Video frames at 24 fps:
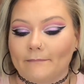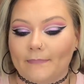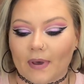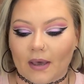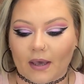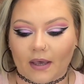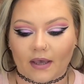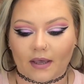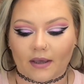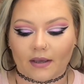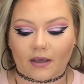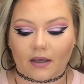
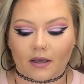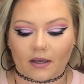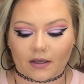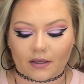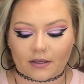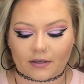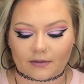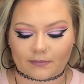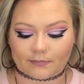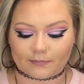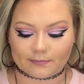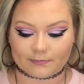But
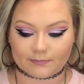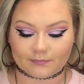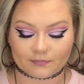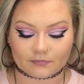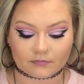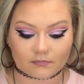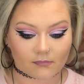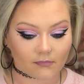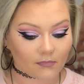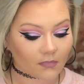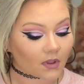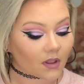I'm
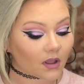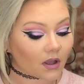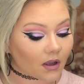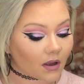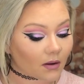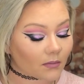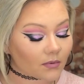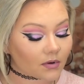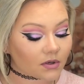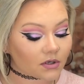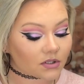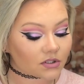
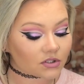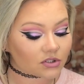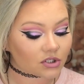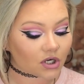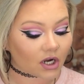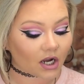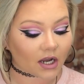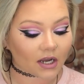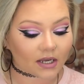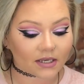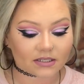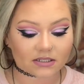going to
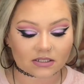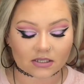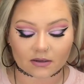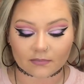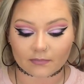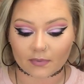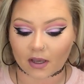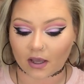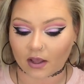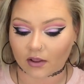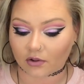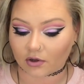try
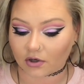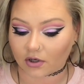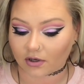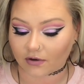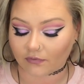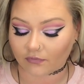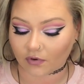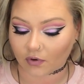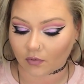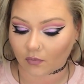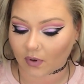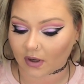some other
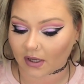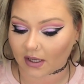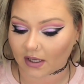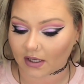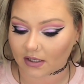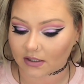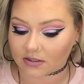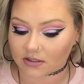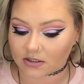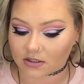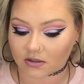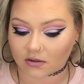different
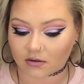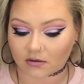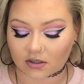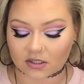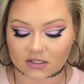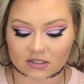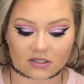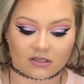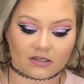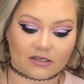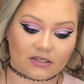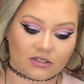ways
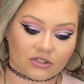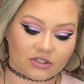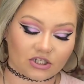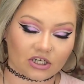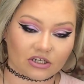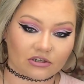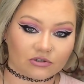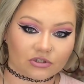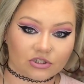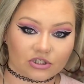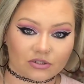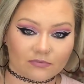because I like
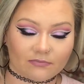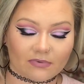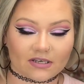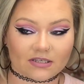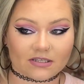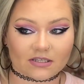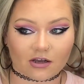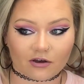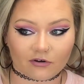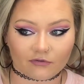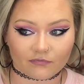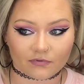challenging
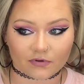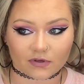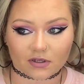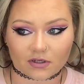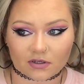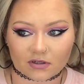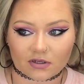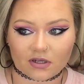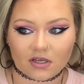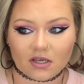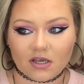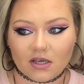myself
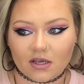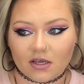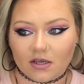and